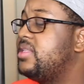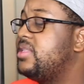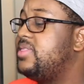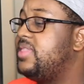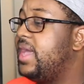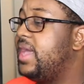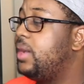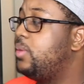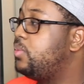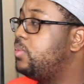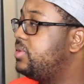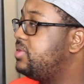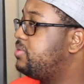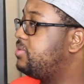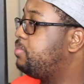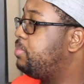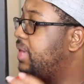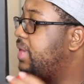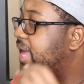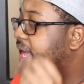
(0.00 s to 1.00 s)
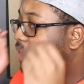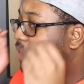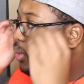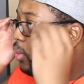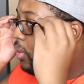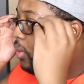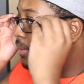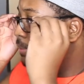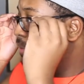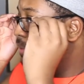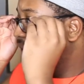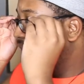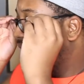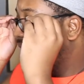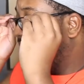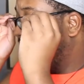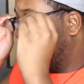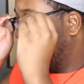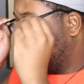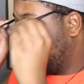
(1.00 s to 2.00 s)
That was Black on
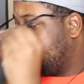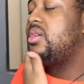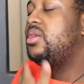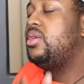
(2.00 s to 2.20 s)
Black.